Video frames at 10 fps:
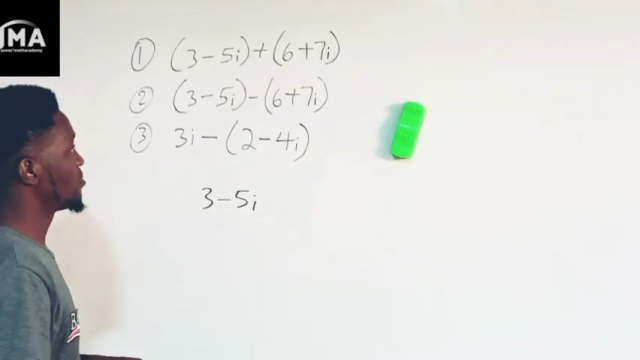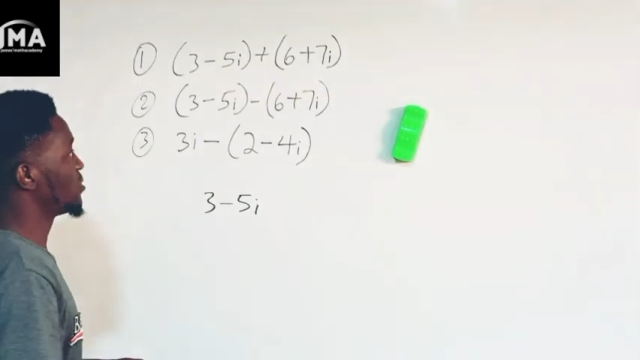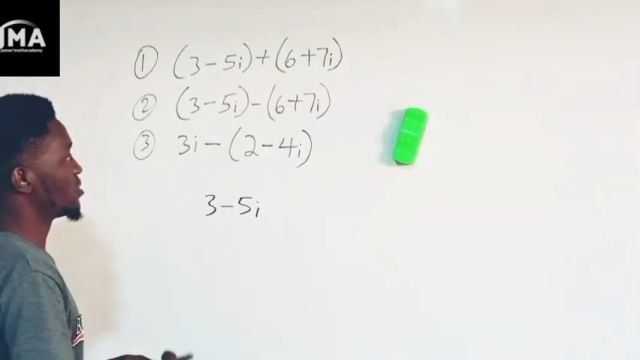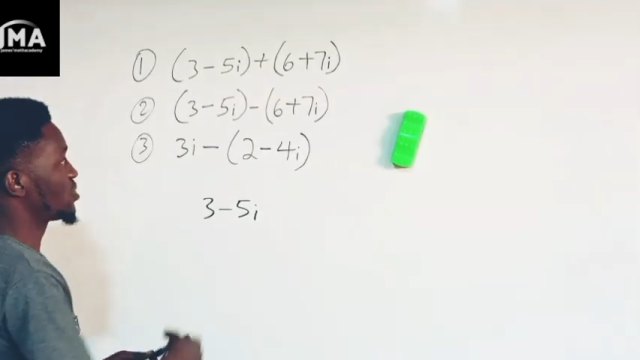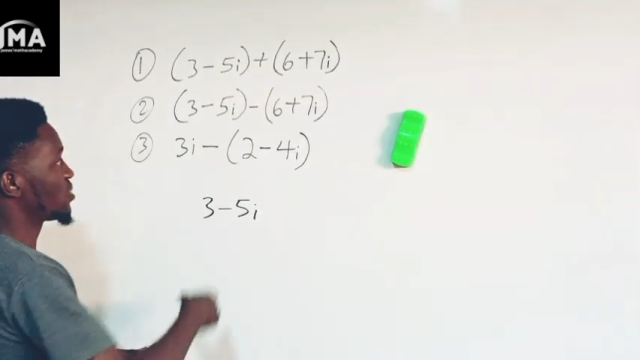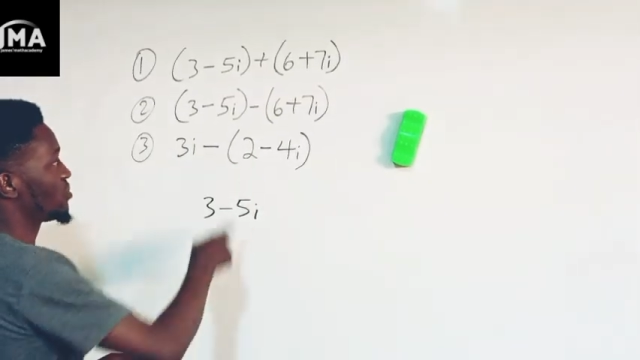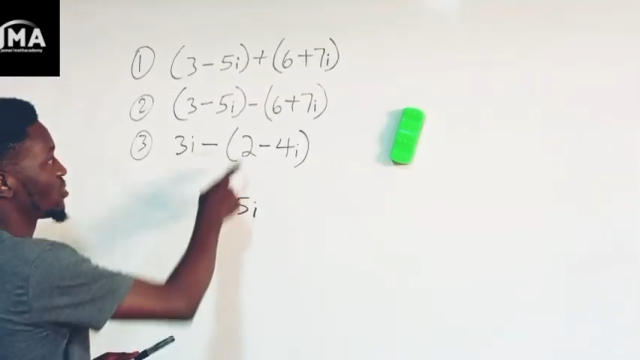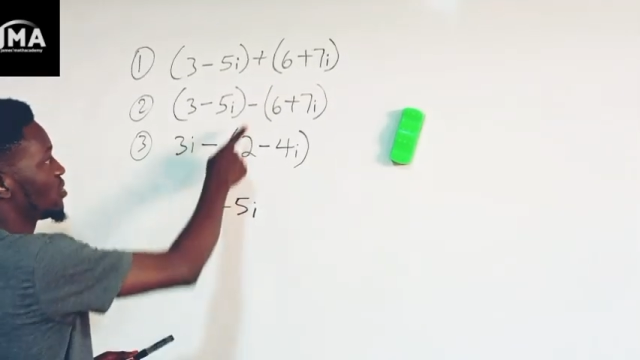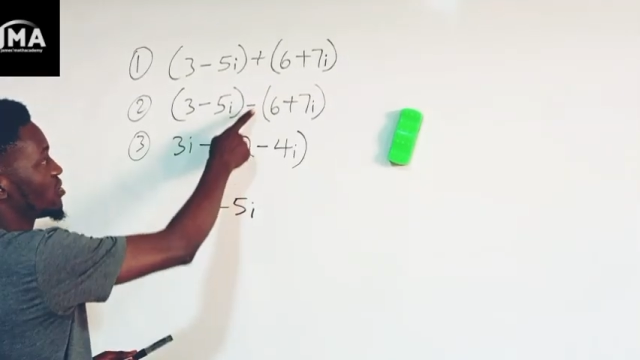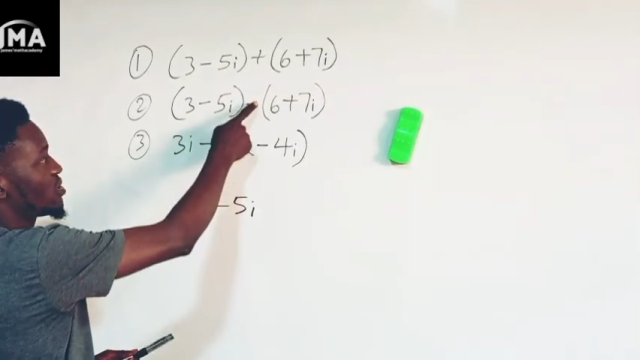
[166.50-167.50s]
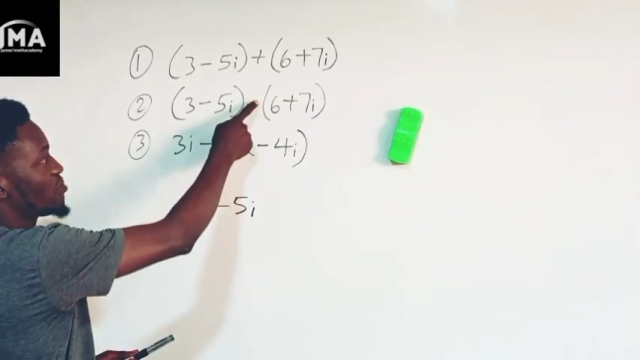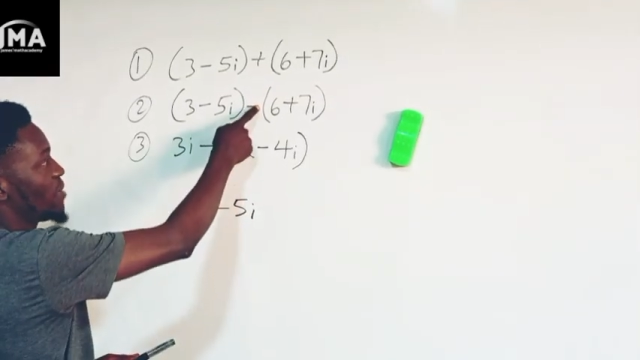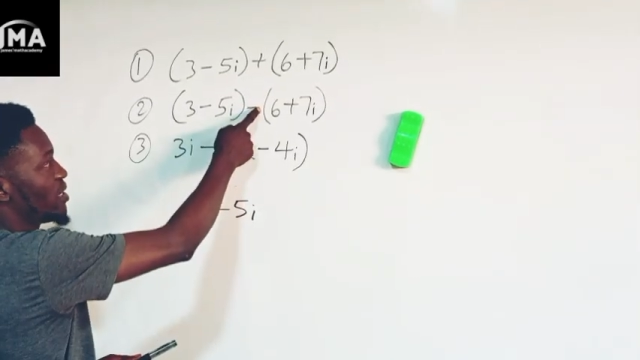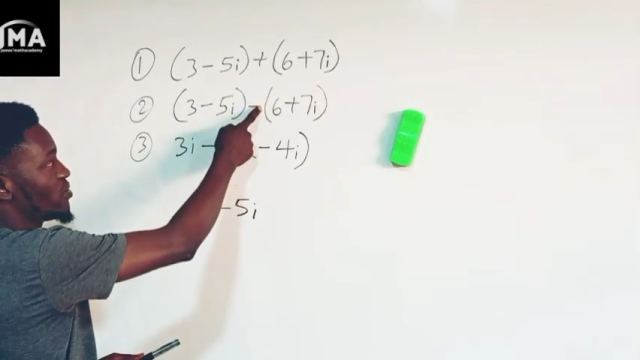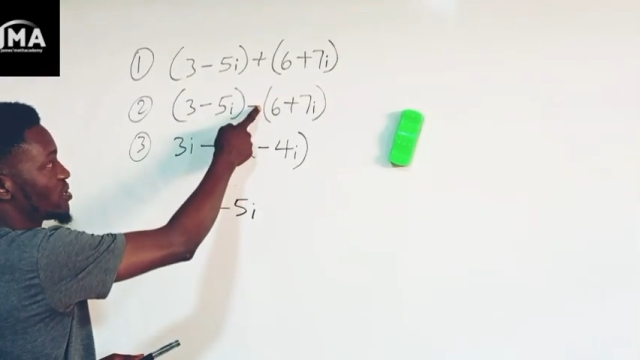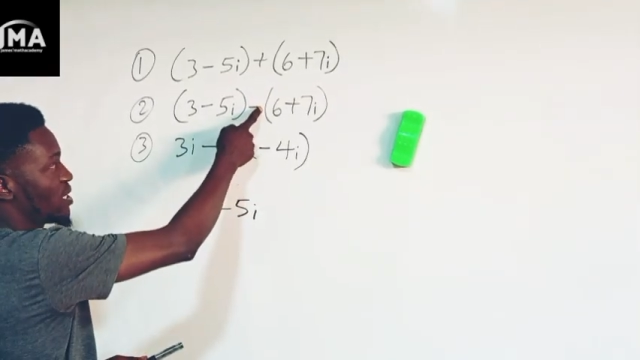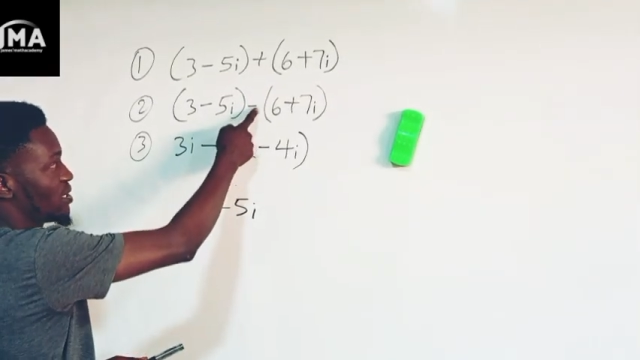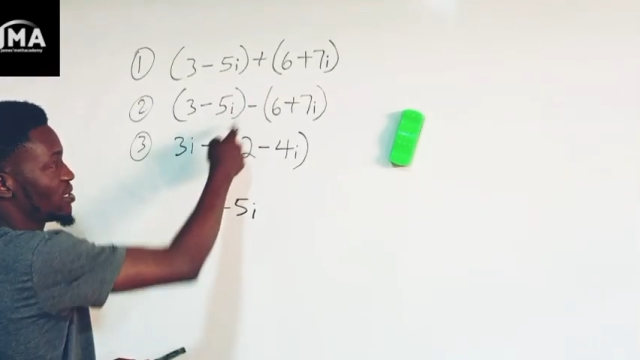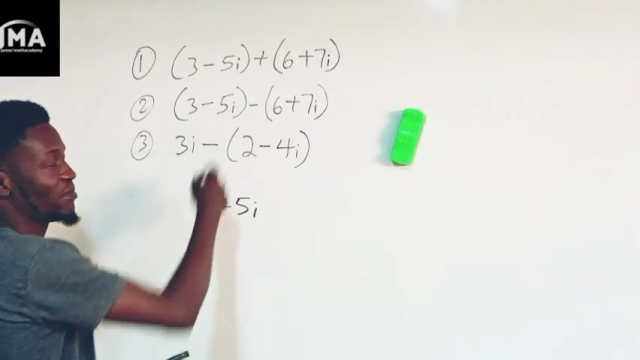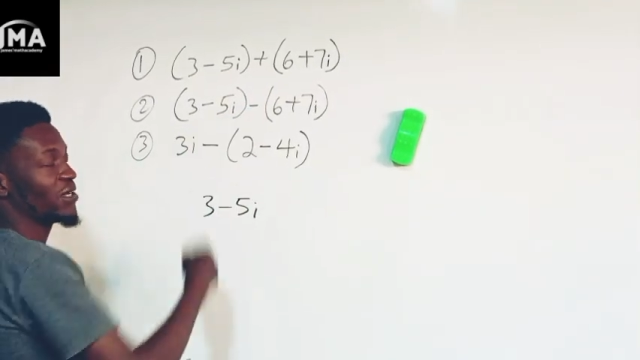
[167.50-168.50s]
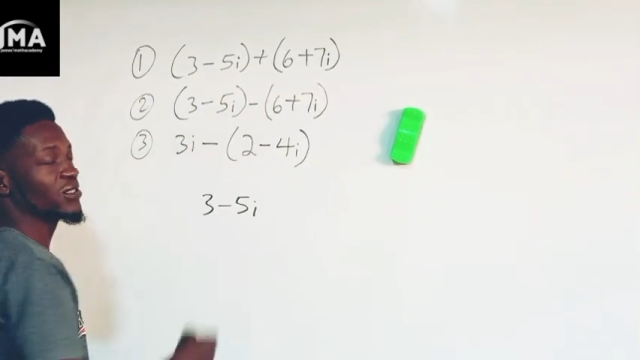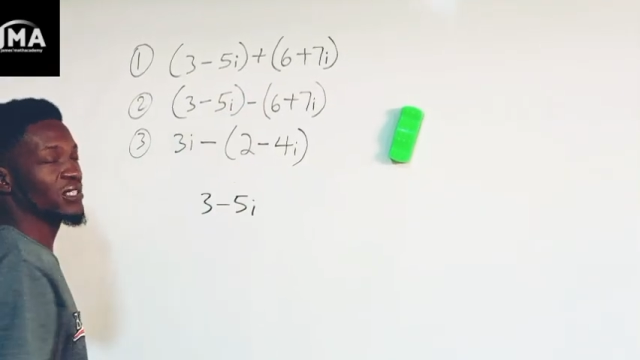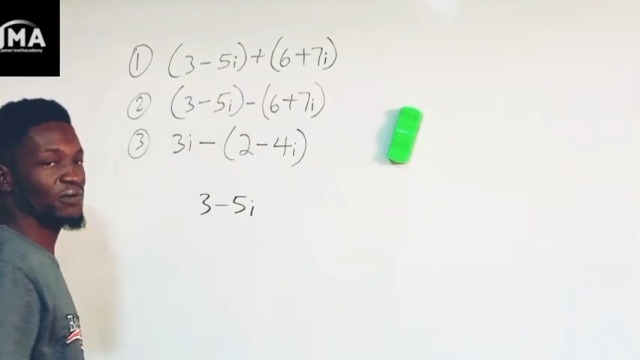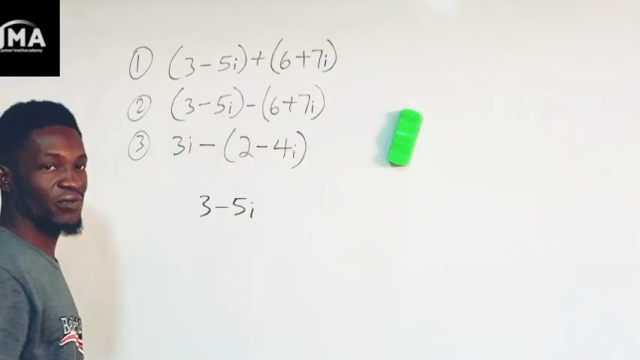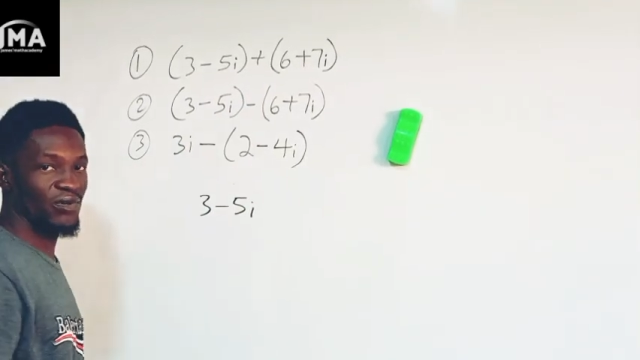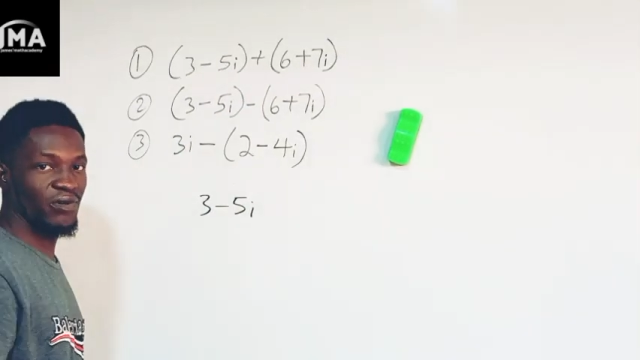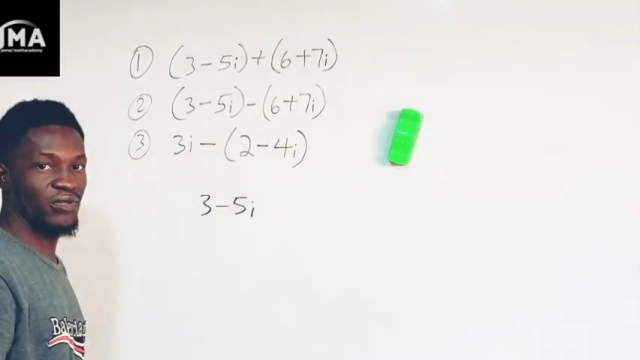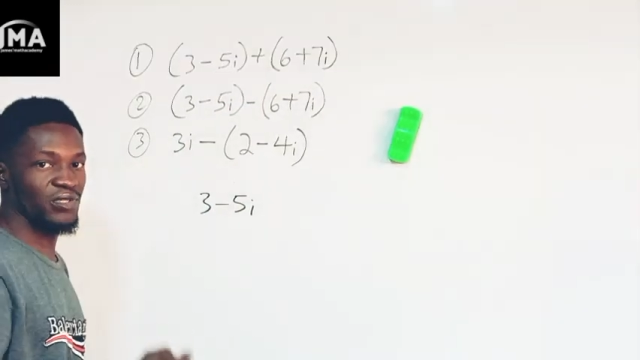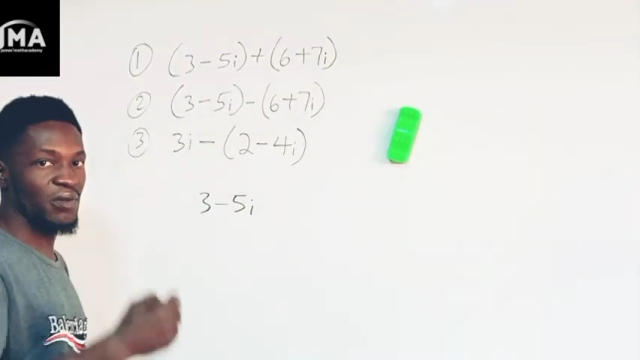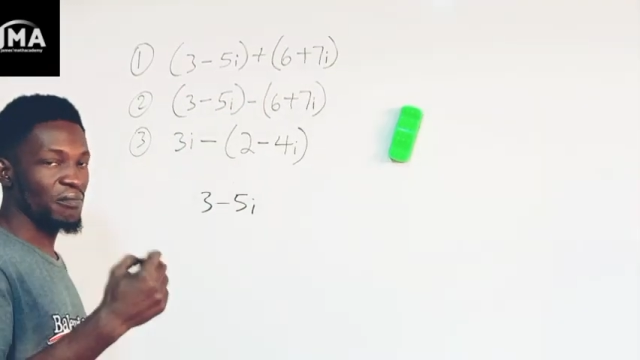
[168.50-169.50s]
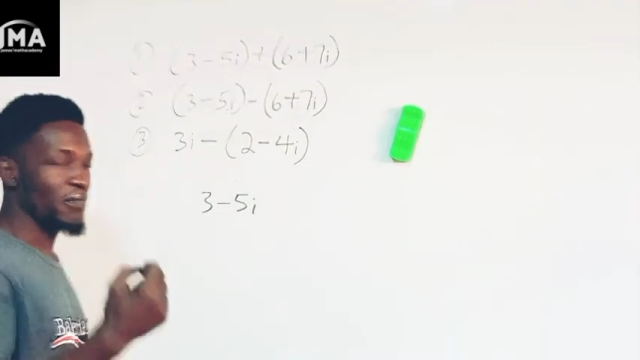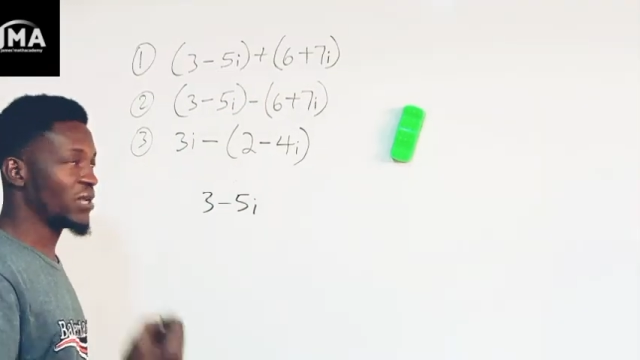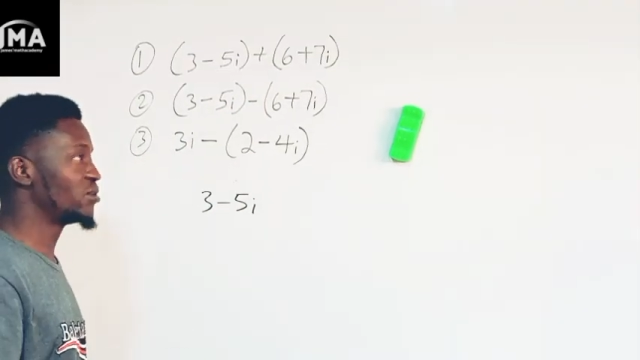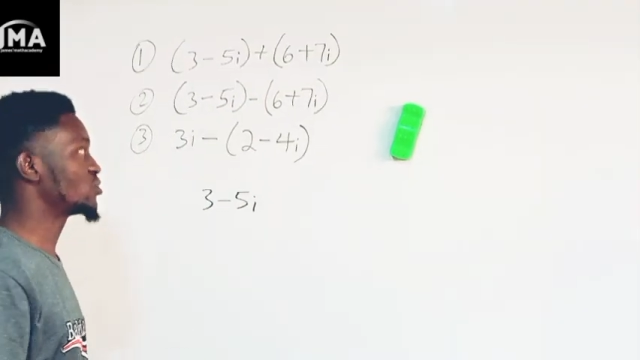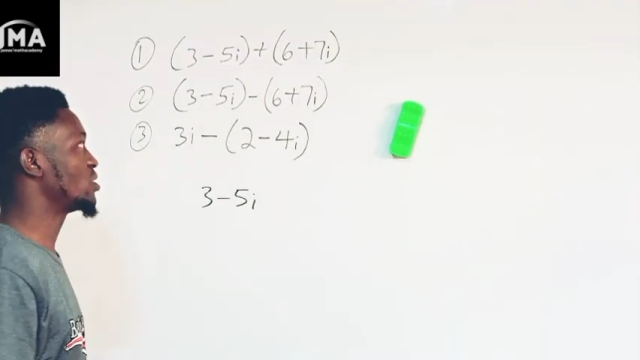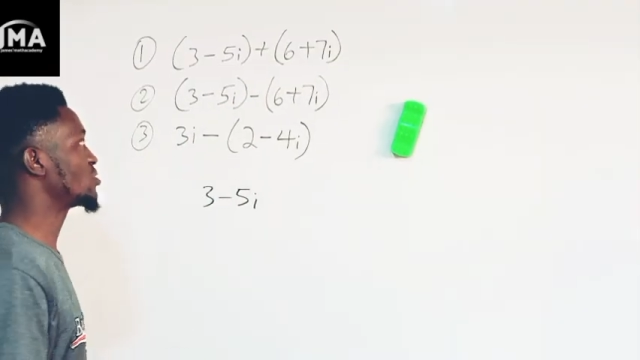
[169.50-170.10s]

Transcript: But this one, because of this minus sign, the minus sign becomes minus one.